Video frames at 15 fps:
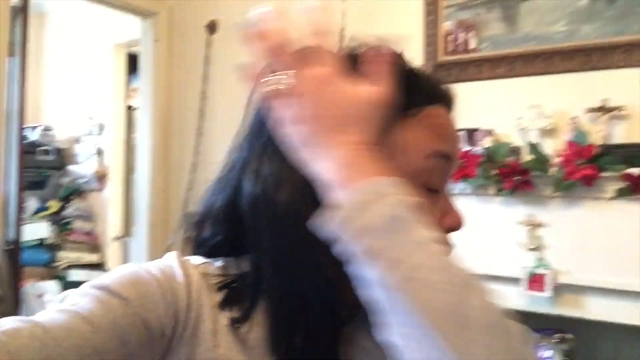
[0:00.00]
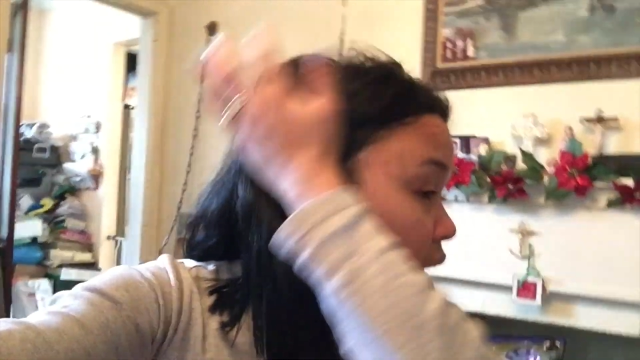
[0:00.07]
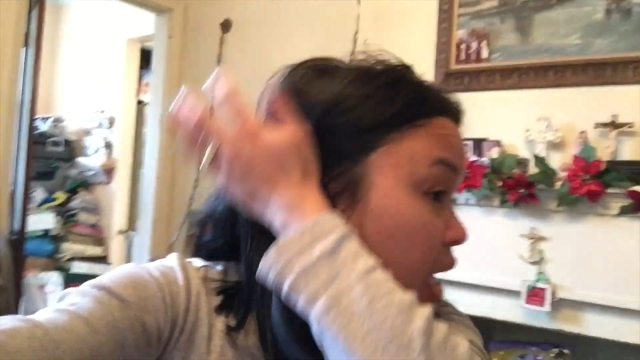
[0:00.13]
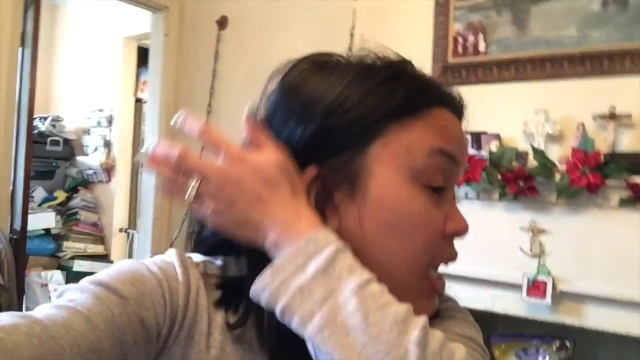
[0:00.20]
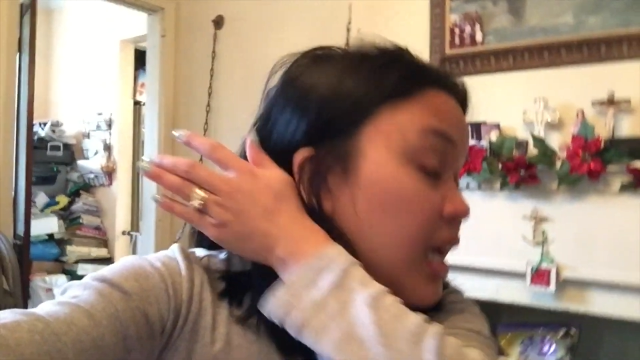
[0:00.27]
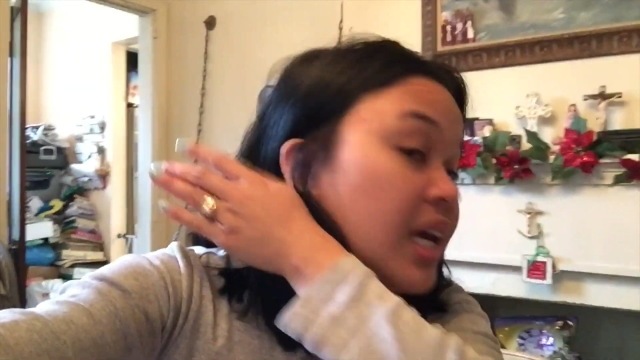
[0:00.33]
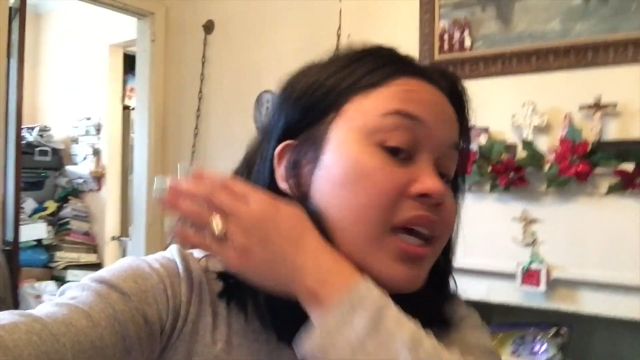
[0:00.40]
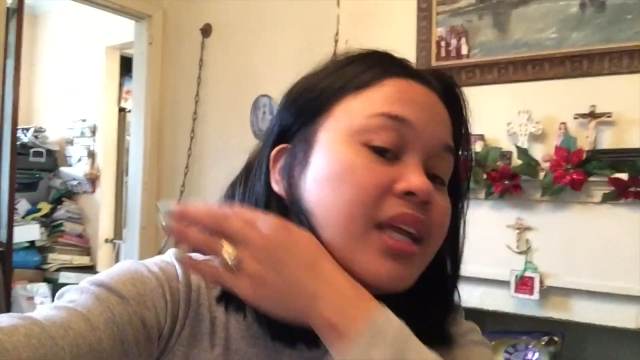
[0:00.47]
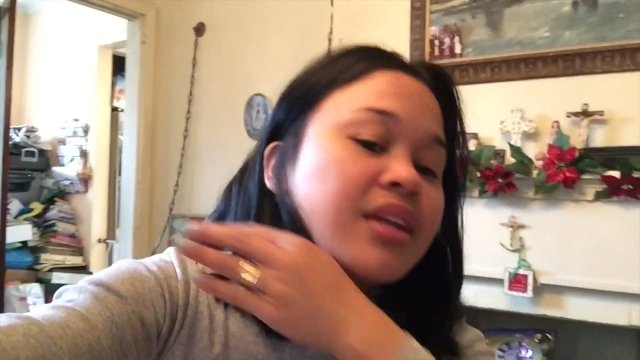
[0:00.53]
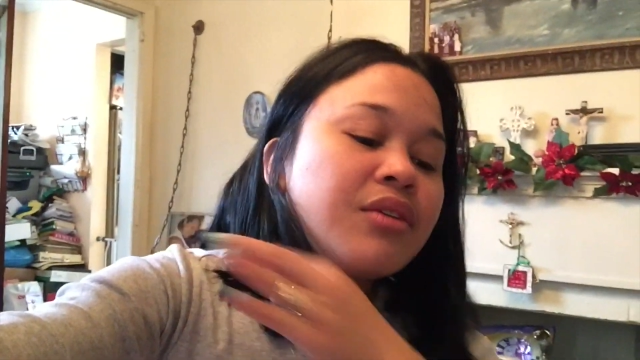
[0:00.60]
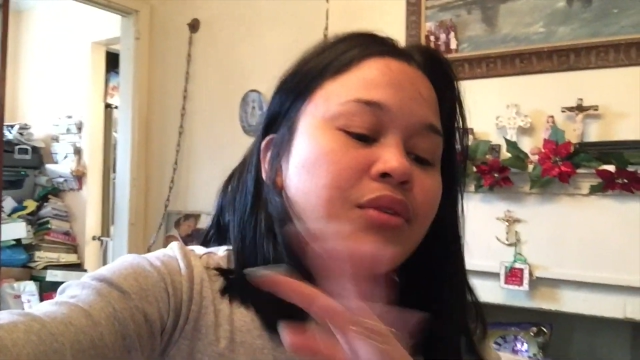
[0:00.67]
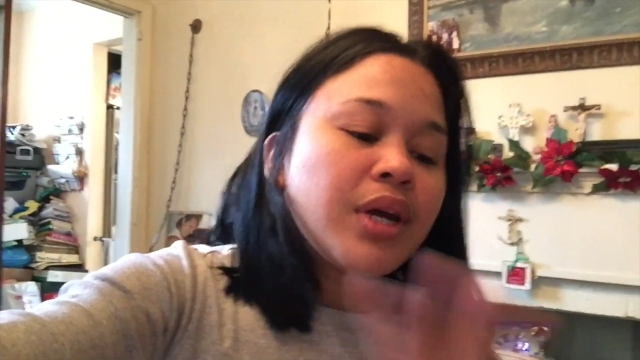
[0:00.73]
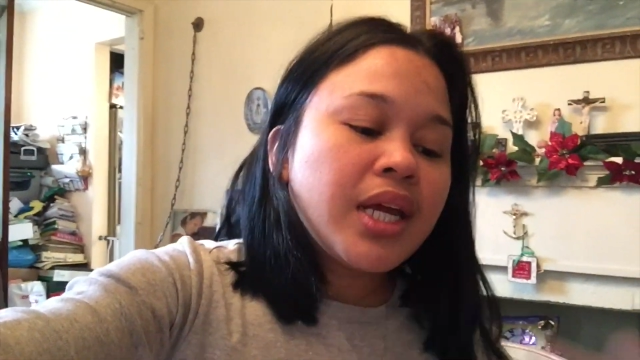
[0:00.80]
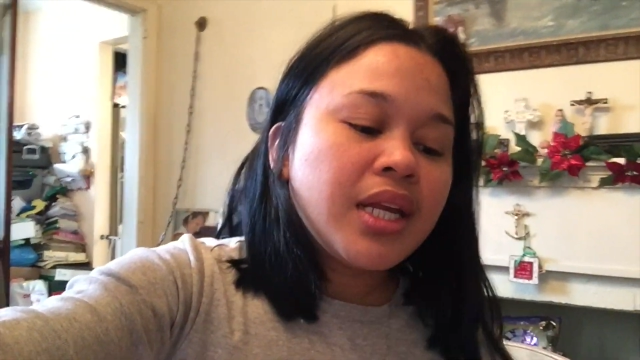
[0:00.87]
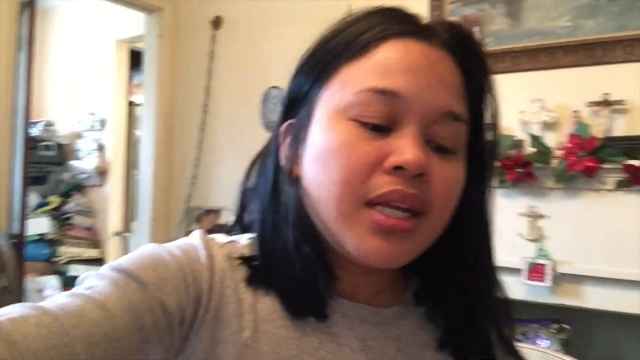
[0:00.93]
And
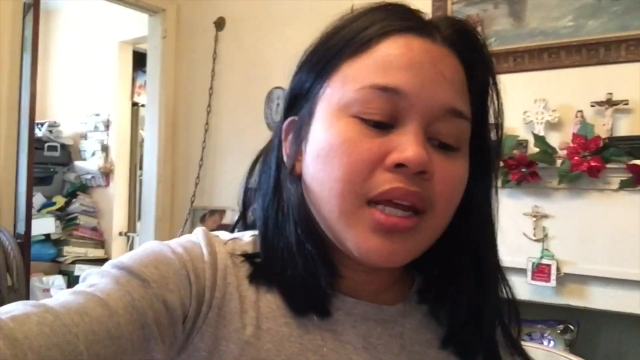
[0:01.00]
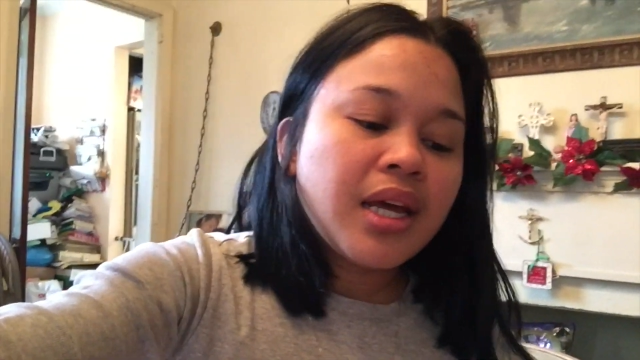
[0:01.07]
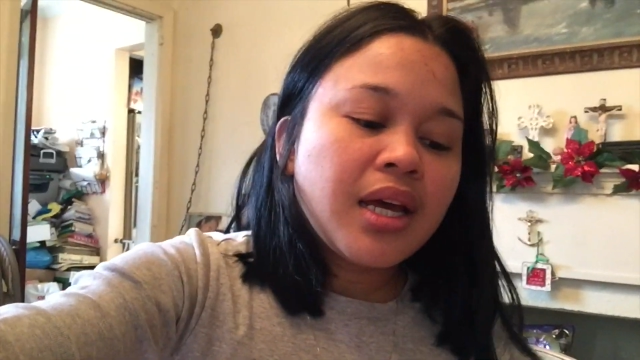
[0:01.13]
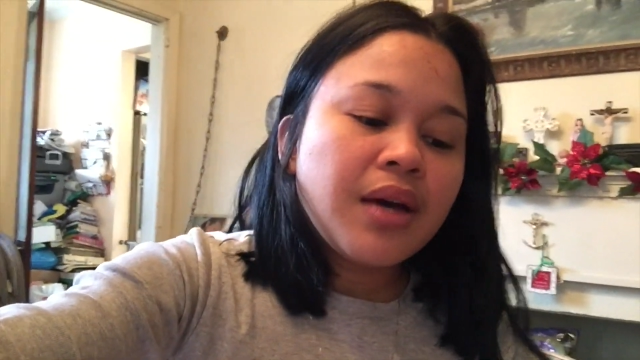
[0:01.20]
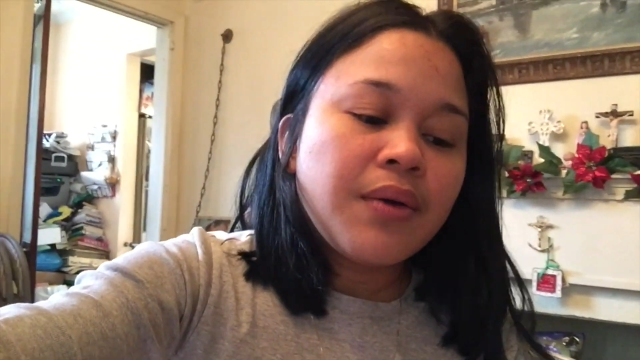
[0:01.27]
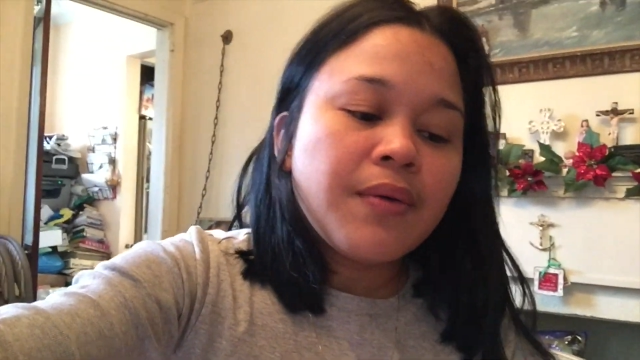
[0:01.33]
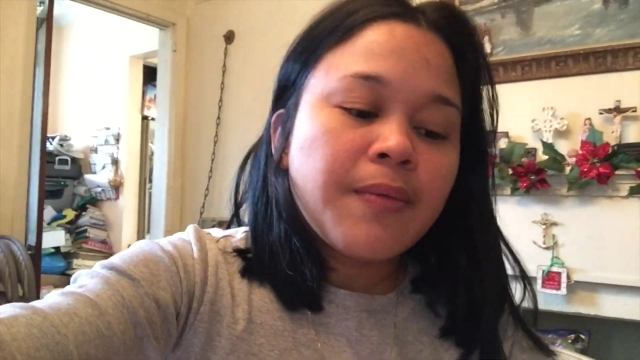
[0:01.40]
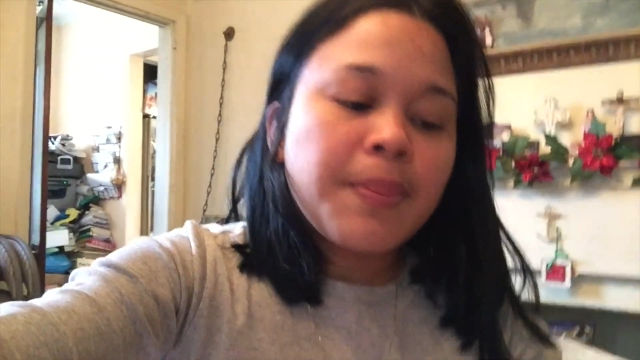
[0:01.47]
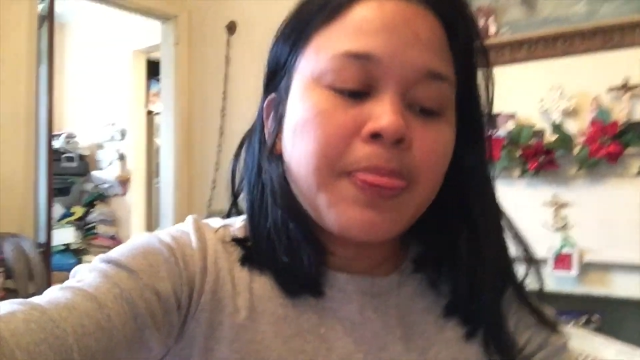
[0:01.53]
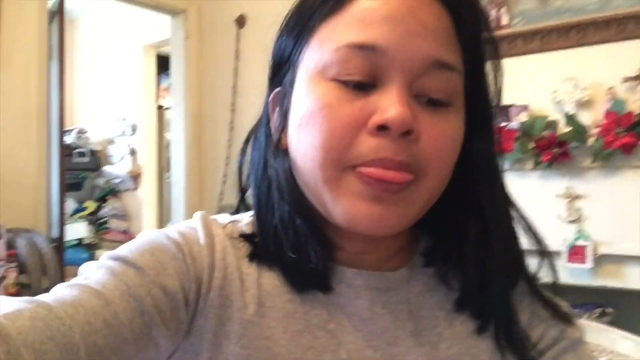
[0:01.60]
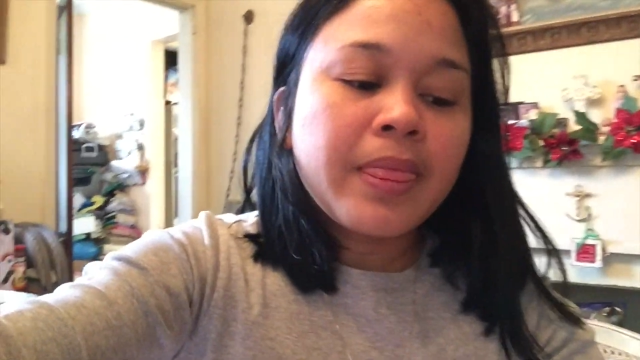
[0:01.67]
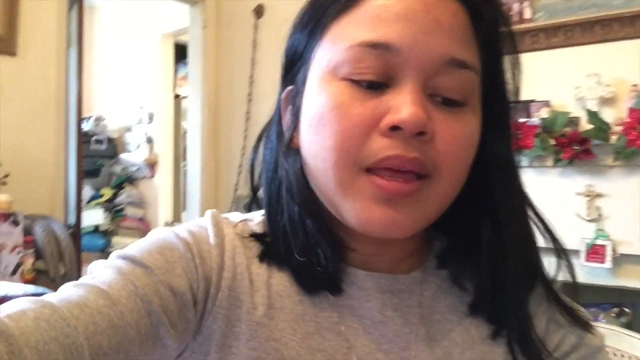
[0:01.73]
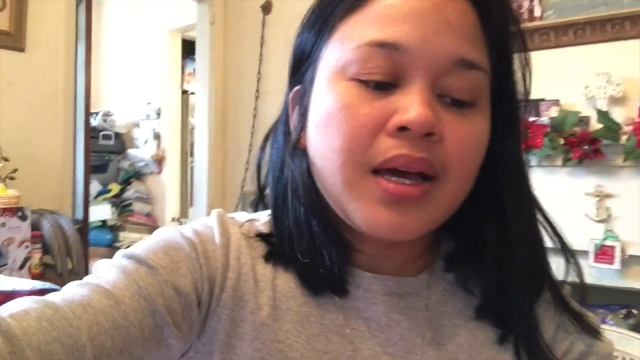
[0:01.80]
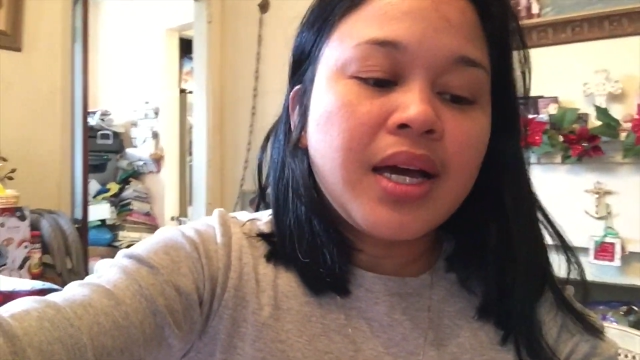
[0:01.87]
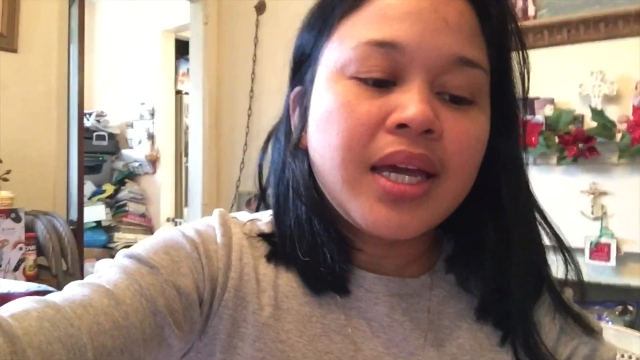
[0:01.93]
right now,
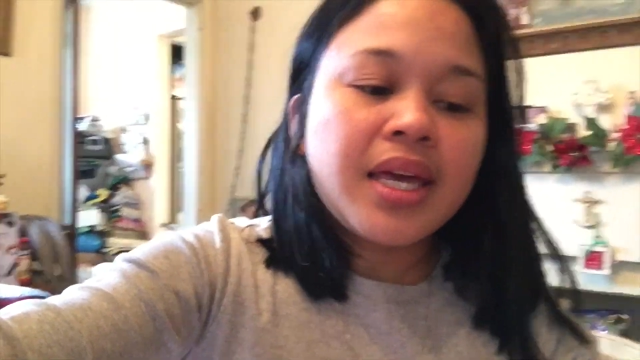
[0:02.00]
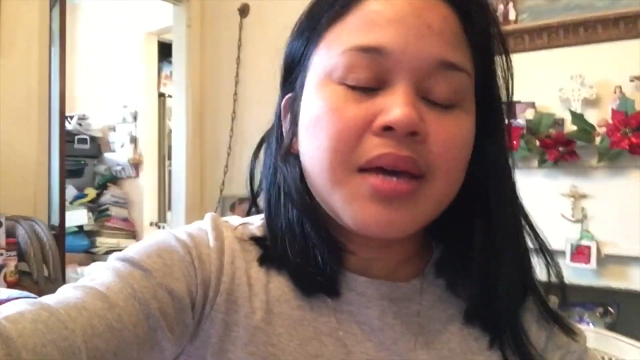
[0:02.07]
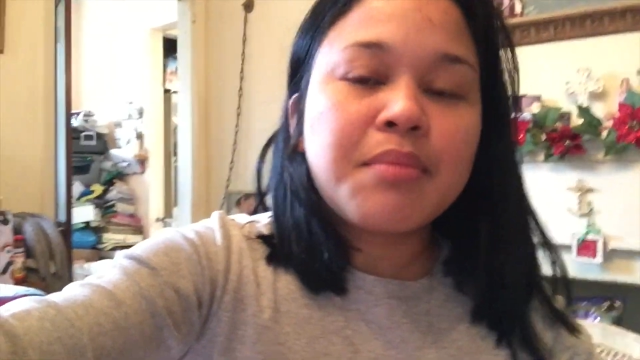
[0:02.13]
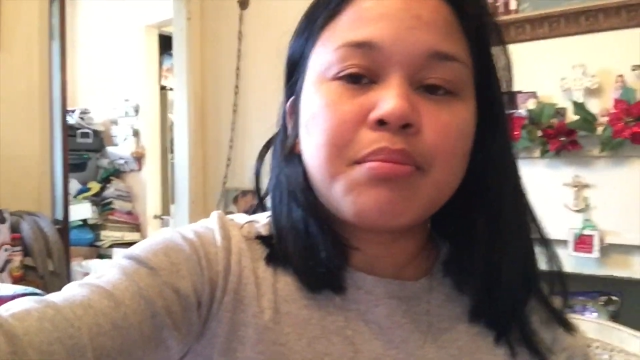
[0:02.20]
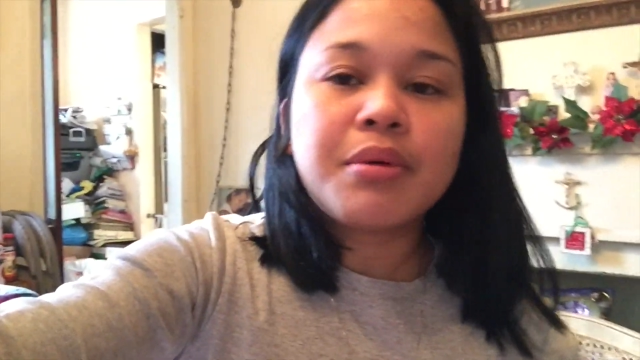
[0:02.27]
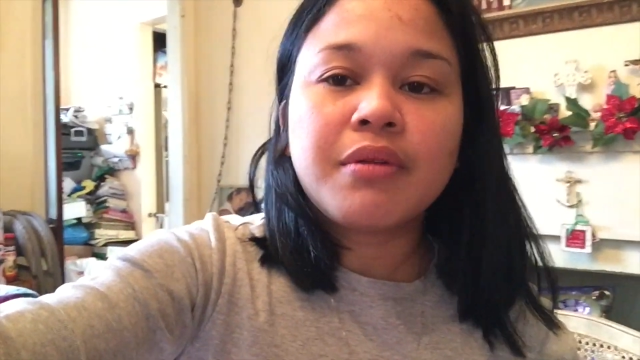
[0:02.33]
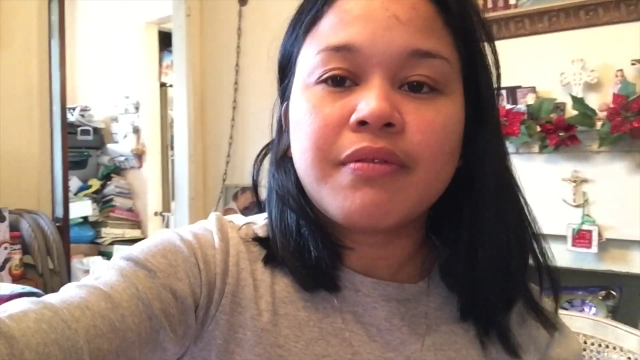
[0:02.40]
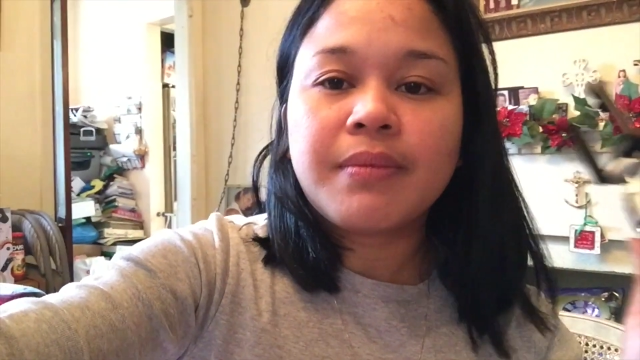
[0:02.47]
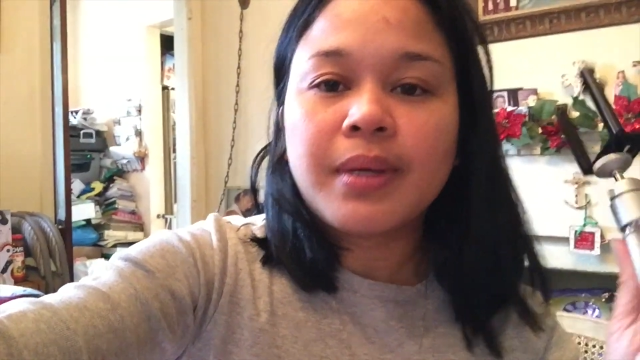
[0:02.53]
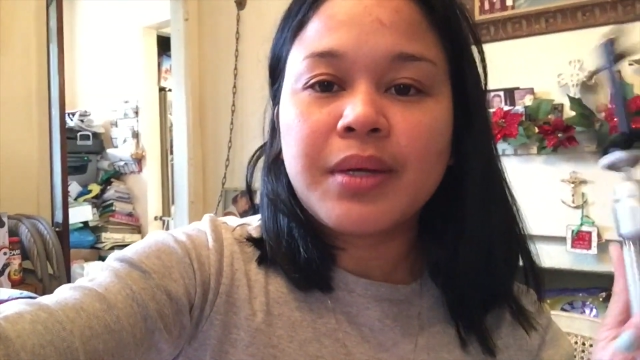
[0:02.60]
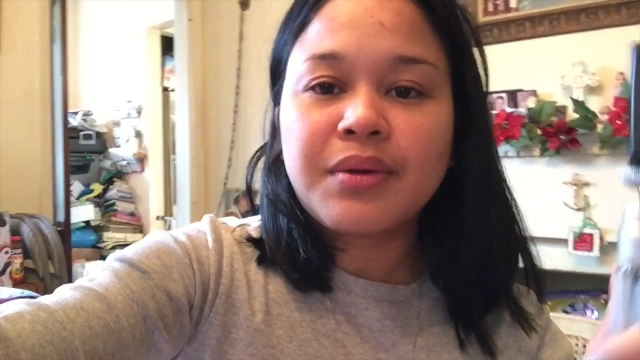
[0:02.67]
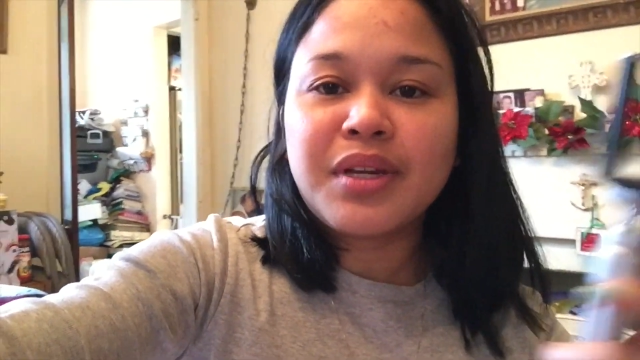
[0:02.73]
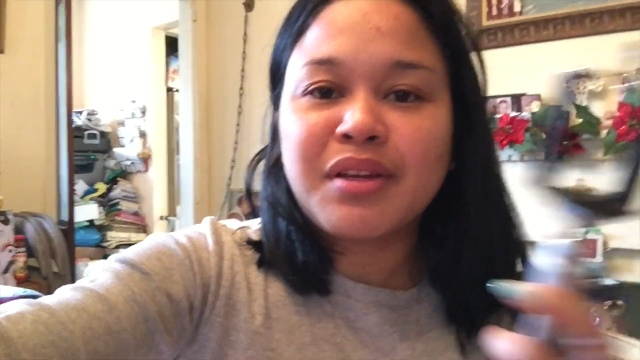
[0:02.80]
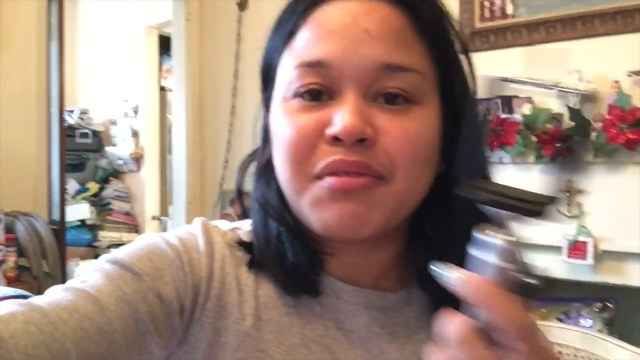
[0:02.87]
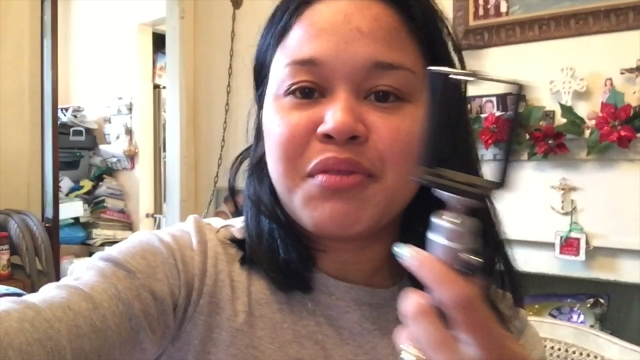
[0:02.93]
I am
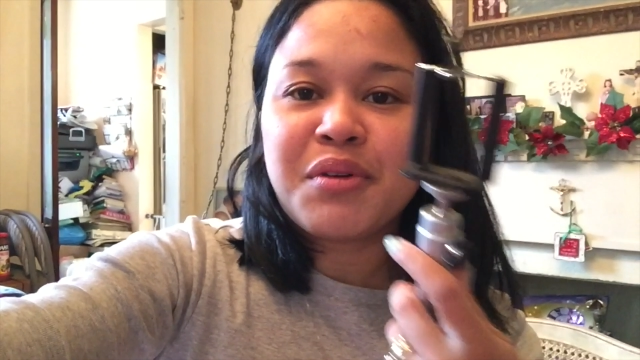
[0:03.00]
preparing